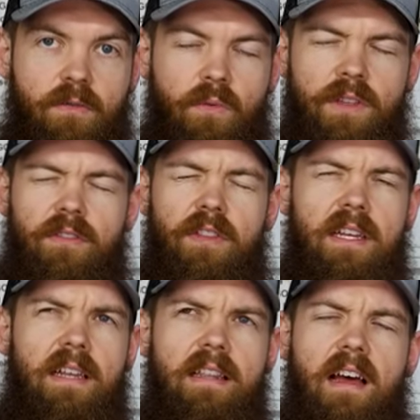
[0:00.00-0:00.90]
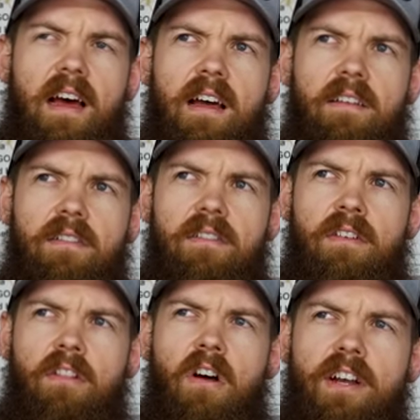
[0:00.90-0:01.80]
with the
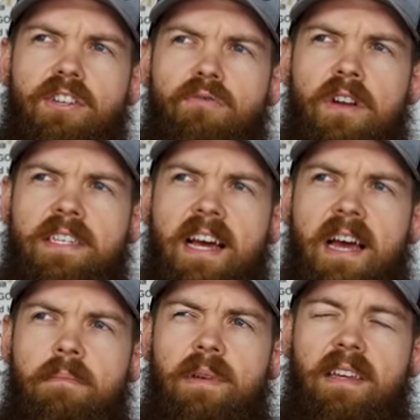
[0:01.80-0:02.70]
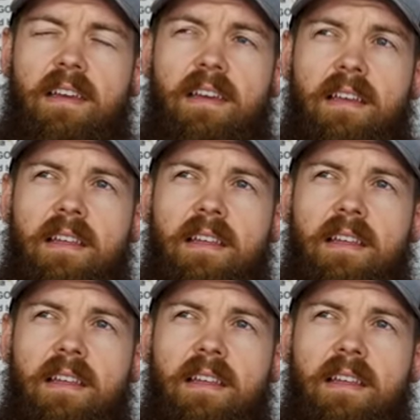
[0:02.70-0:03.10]
longest runtime being,